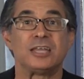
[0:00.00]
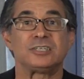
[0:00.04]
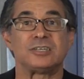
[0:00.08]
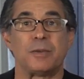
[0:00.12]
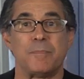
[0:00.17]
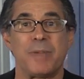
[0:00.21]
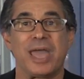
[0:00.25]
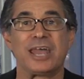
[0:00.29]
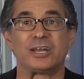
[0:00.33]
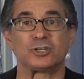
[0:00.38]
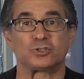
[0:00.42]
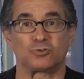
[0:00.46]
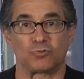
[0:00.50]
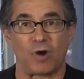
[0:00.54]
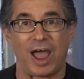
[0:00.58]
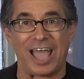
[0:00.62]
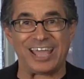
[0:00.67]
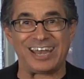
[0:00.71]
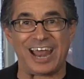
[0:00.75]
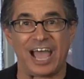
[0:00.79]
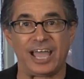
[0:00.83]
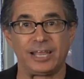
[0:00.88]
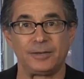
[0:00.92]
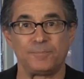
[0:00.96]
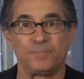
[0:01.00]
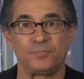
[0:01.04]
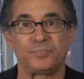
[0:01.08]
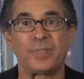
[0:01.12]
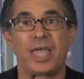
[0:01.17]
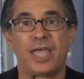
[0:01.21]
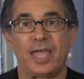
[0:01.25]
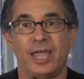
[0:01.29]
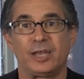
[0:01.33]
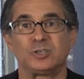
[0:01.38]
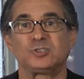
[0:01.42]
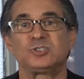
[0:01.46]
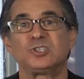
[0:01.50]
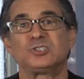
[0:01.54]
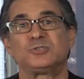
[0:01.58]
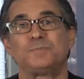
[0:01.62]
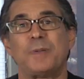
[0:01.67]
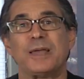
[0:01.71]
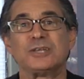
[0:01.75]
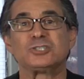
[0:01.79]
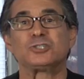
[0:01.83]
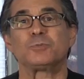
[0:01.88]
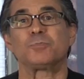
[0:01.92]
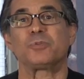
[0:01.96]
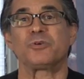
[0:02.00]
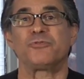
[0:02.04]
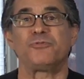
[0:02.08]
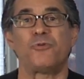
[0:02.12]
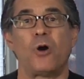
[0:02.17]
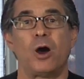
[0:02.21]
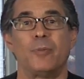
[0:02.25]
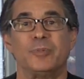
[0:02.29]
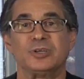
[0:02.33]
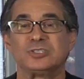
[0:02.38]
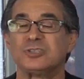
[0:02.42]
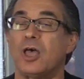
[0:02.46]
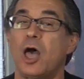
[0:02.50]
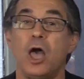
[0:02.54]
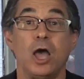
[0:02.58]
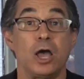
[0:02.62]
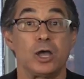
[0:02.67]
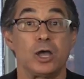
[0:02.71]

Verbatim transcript: to manage ride height and suspension performance.